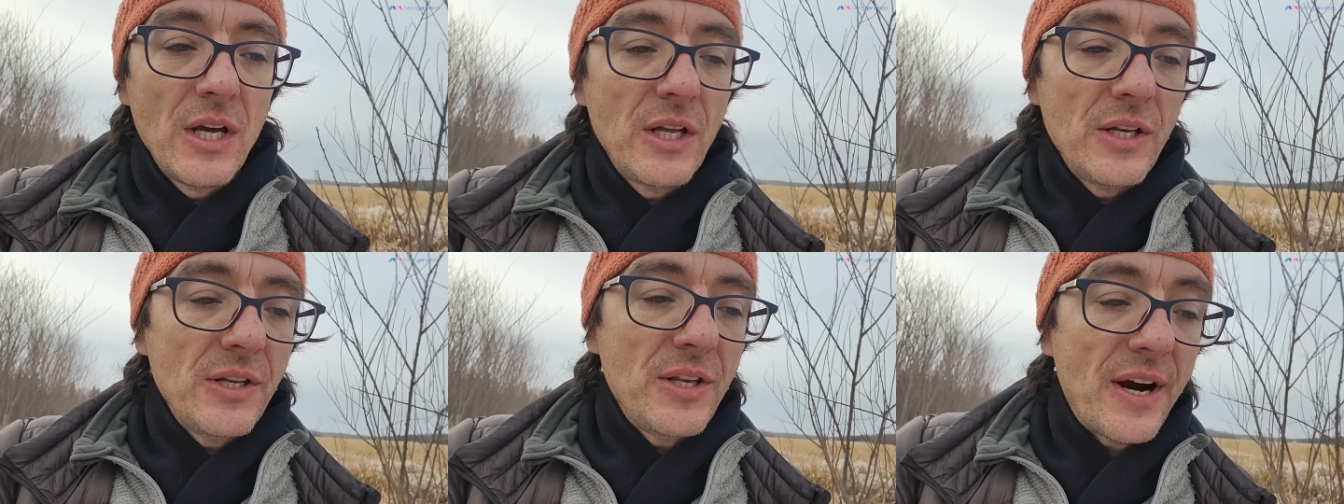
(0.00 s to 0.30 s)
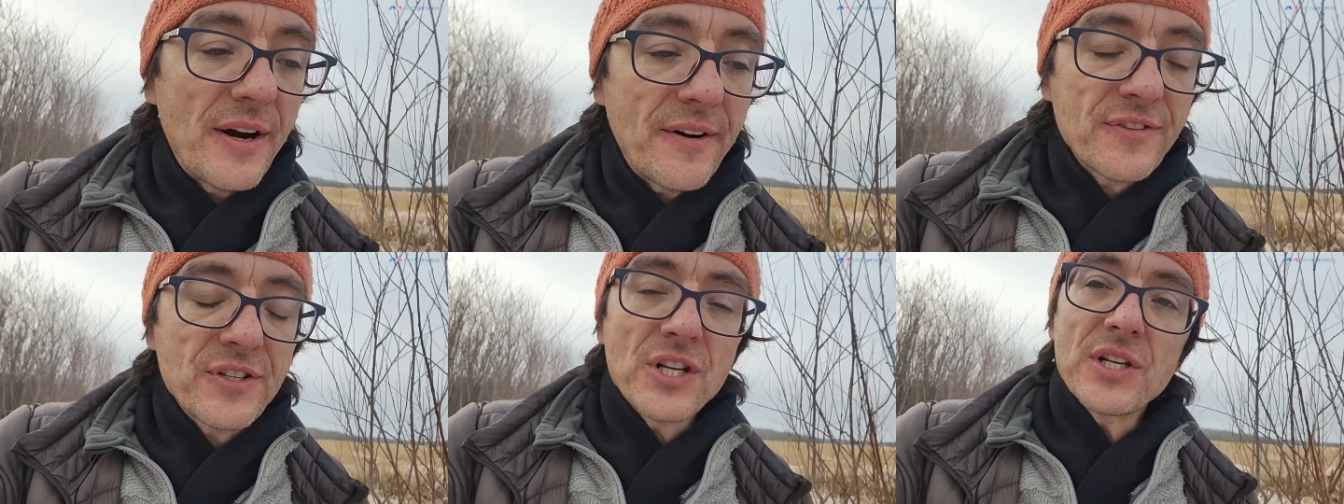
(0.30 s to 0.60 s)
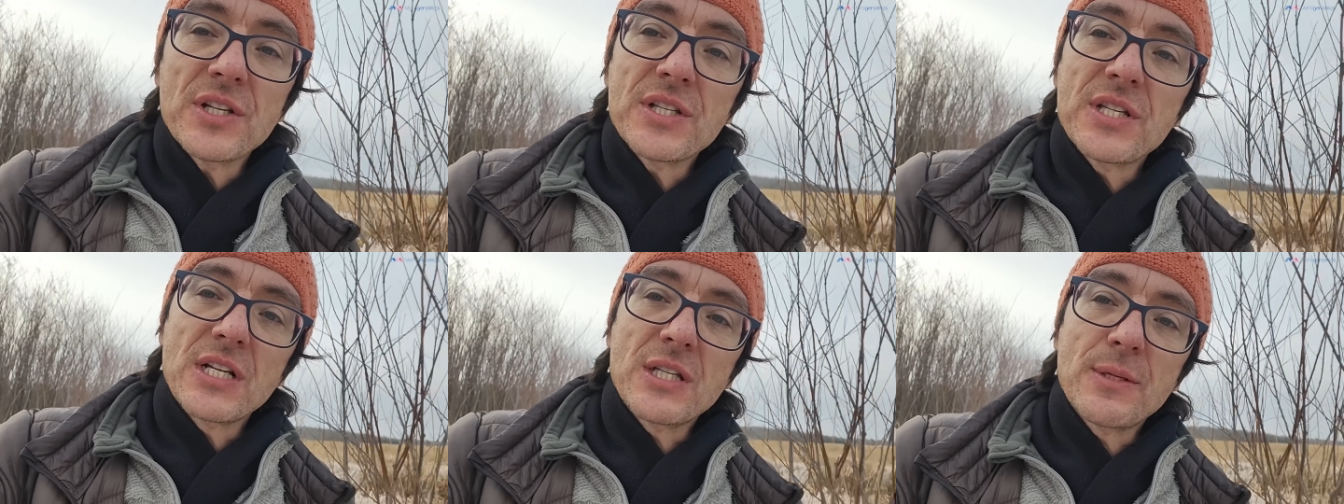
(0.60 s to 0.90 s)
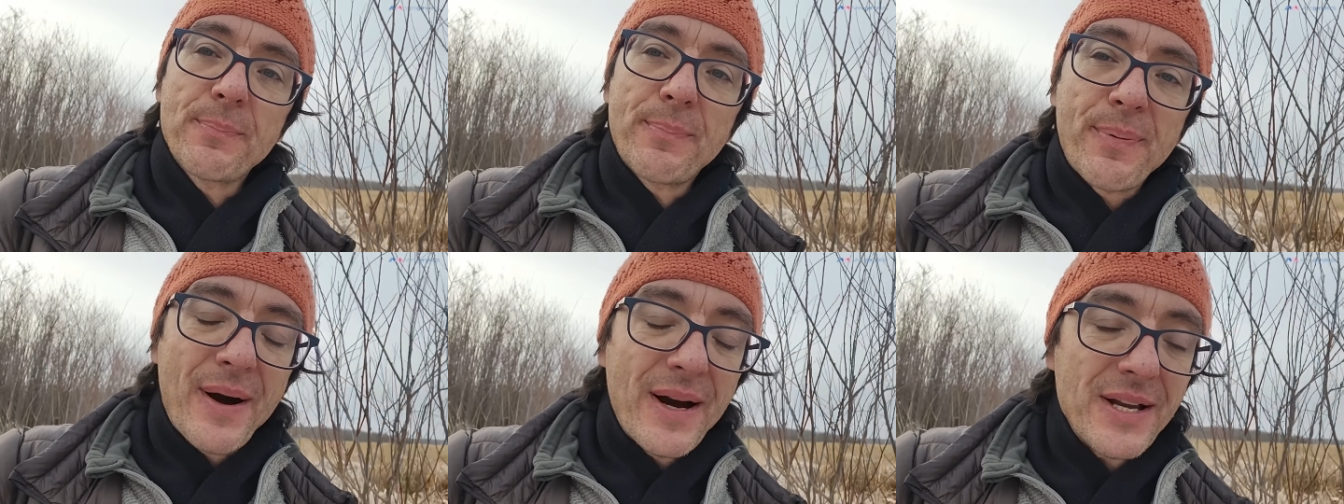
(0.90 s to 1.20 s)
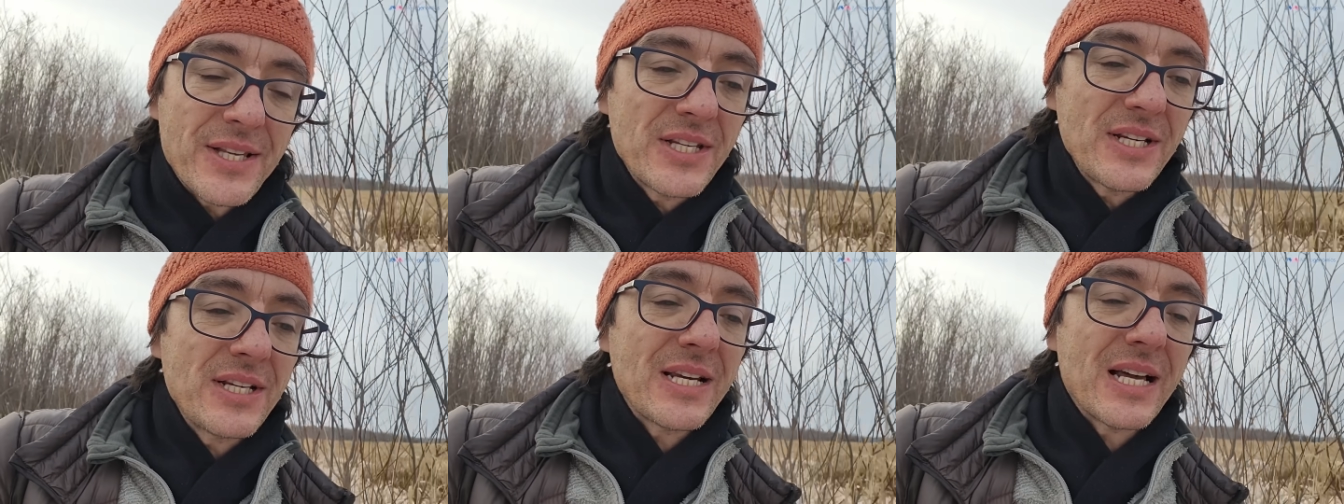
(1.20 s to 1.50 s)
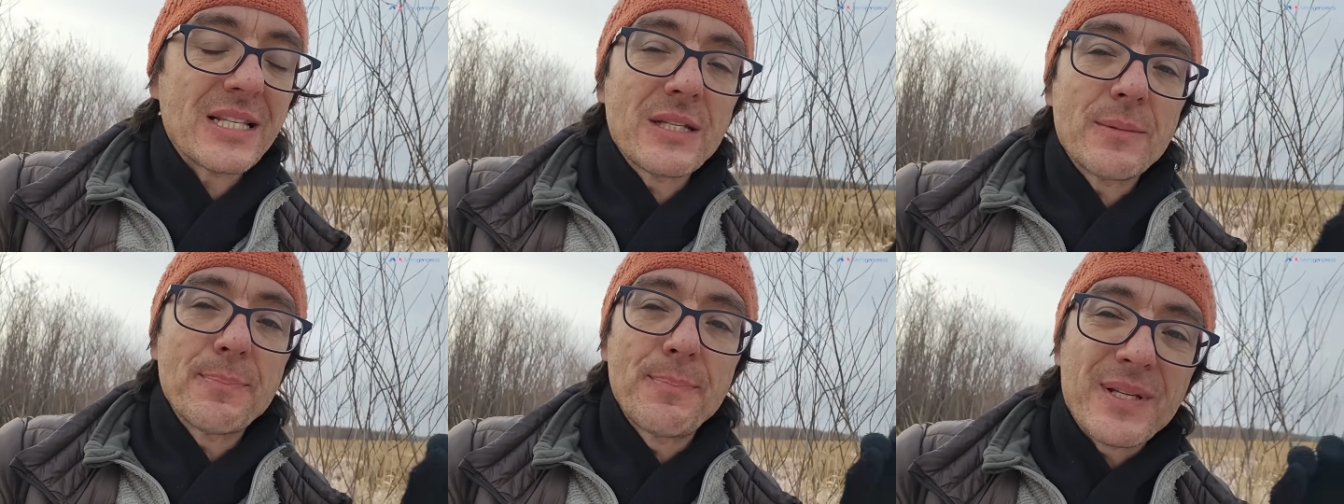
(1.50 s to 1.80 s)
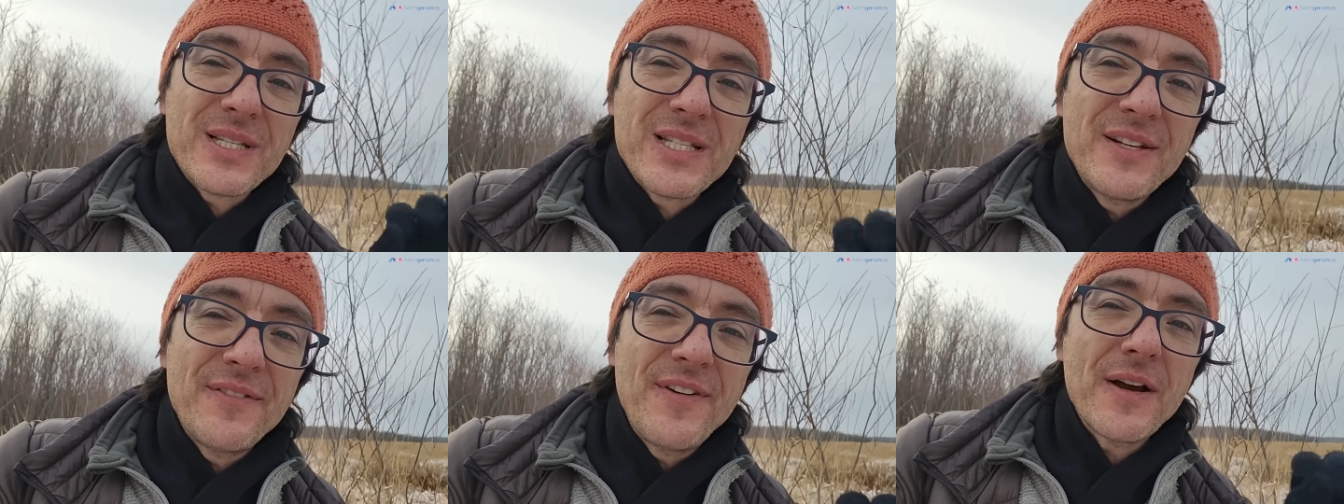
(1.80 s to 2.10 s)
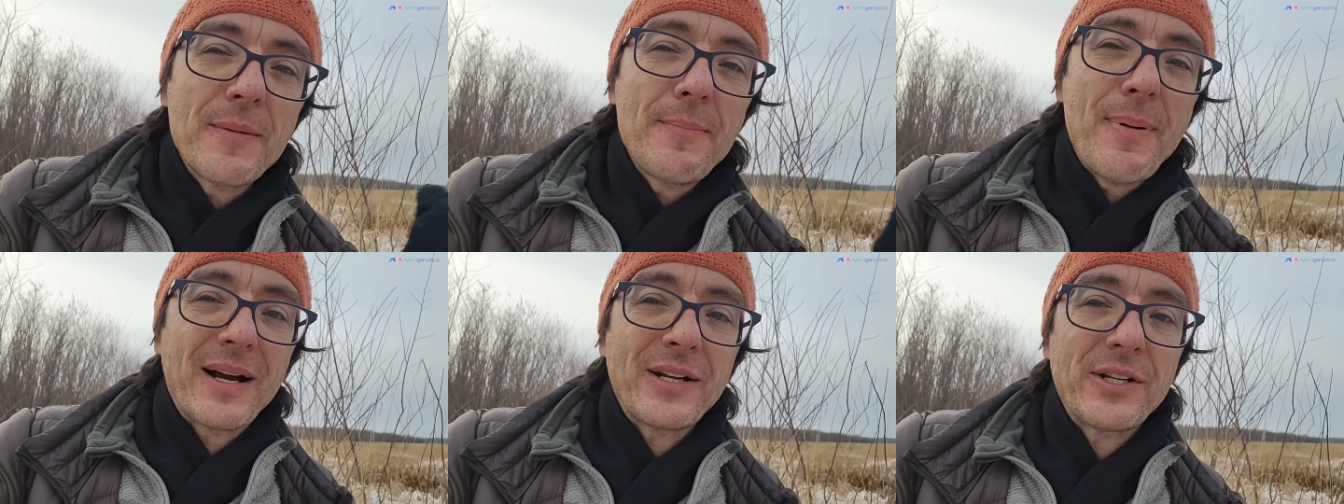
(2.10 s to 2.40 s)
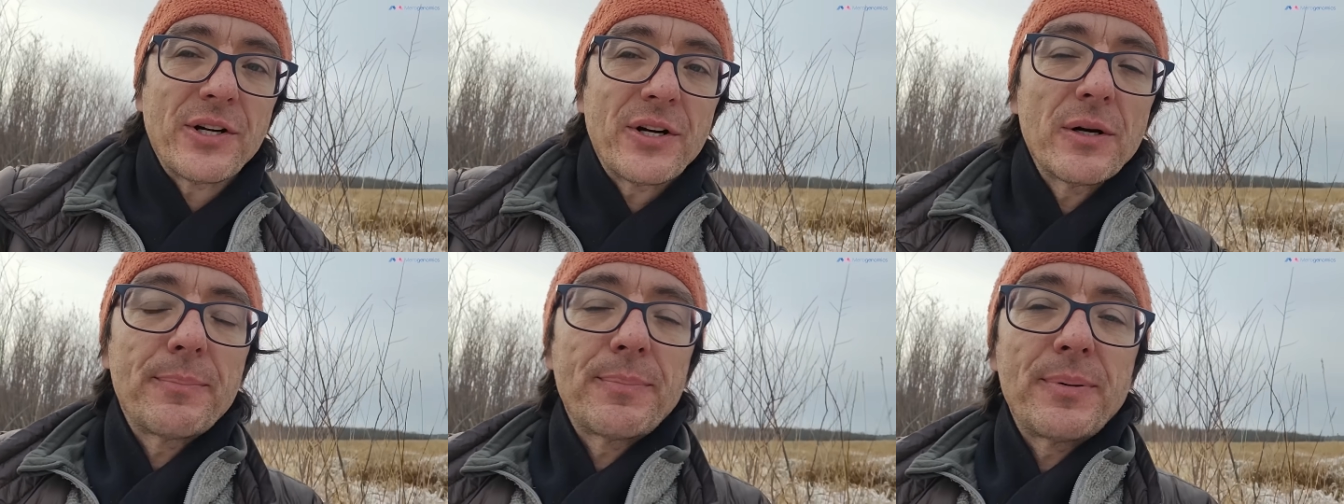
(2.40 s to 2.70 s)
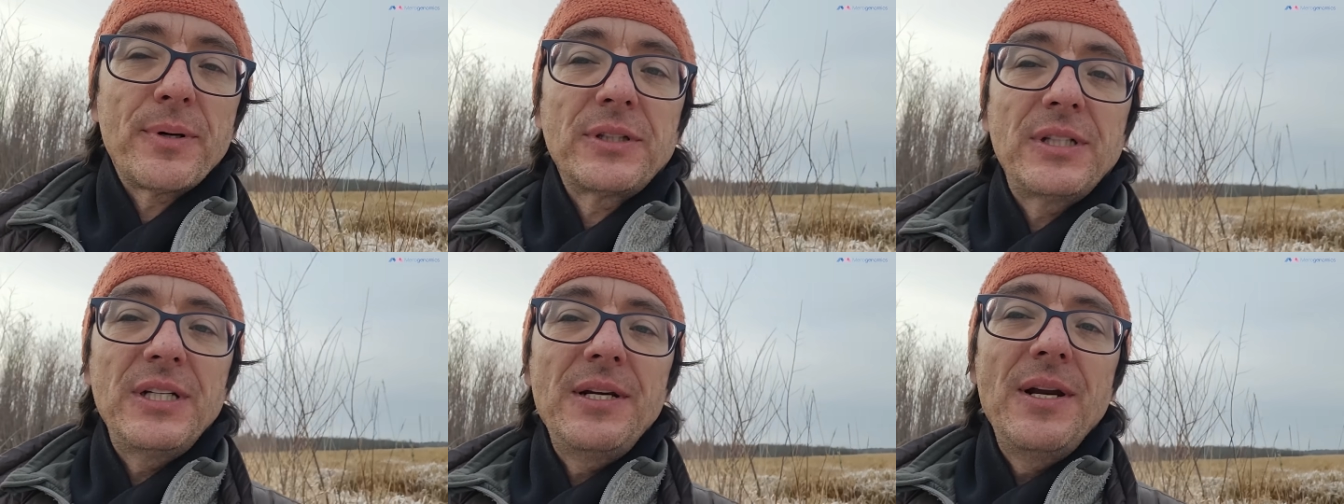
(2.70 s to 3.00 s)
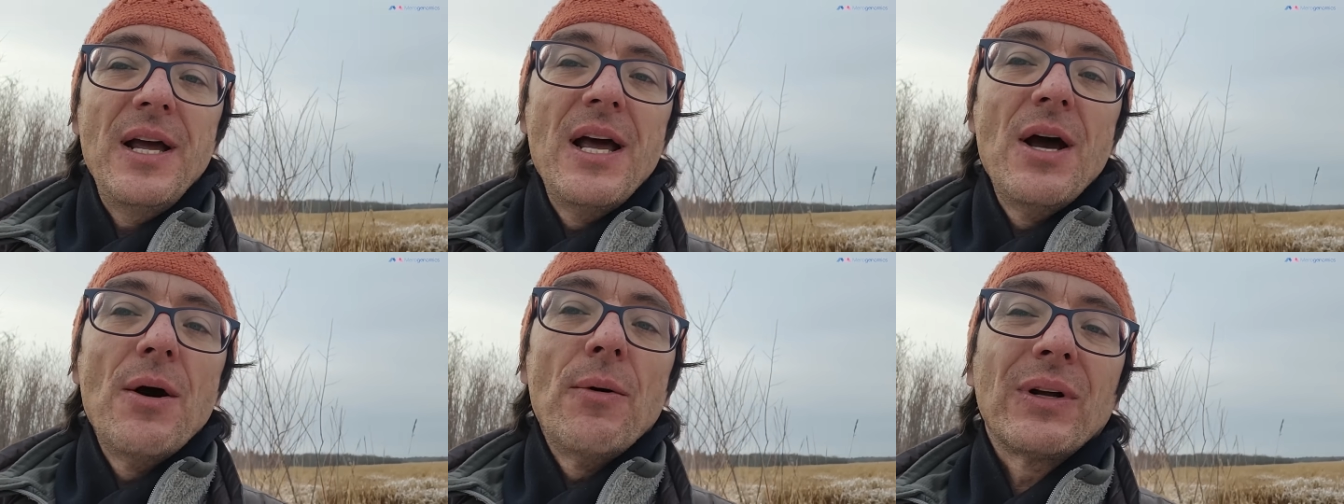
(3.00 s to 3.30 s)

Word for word: nerve cells expressing that specific bacterial protein.